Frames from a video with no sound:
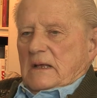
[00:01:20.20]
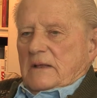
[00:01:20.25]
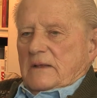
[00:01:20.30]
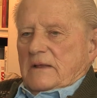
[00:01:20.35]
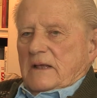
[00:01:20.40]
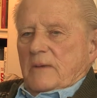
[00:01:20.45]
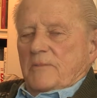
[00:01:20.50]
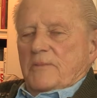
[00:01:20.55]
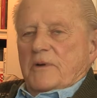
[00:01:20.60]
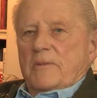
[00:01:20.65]

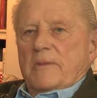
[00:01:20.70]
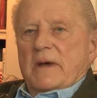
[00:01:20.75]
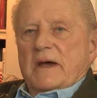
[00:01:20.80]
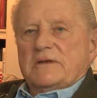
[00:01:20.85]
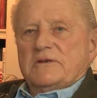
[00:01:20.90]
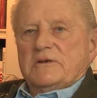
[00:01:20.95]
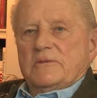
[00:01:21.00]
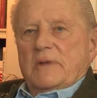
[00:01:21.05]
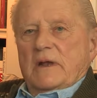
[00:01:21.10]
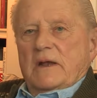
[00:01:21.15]
the Emperor
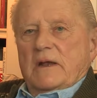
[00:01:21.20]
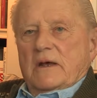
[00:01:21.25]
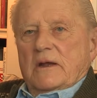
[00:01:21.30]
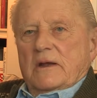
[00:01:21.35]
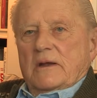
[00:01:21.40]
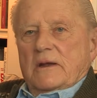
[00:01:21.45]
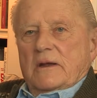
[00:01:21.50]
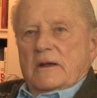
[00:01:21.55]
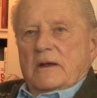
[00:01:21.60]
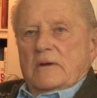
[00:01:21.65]

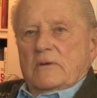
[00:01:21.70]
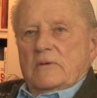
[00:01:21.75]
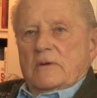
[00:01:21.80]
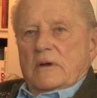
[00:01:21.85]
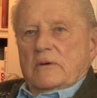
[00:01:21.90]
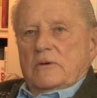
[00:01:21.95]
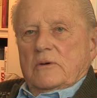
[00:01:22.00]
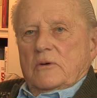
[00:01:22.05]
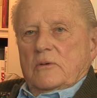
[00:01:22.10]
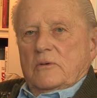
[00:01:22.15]
Maximilian, you
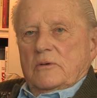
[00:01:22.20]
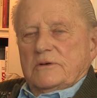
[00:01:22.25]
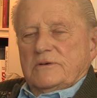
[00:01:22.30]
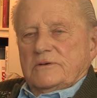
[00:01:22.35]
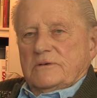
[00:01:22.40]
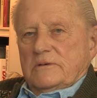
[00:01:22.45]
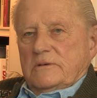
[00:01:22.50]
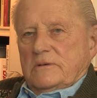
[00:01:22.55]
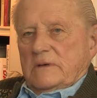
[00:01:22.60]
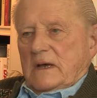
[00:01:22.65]
know, who was
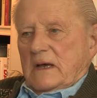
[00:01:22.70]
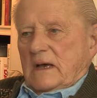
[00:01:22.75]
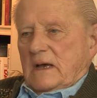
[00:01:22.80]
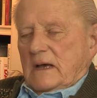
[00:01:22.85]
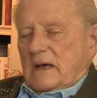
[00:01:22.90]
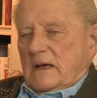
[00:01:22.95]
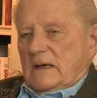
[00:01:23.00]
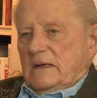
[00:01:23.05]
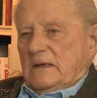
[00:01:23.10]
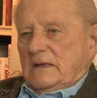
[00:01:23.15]

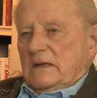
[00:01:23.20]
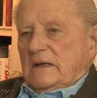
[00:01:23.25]
uh,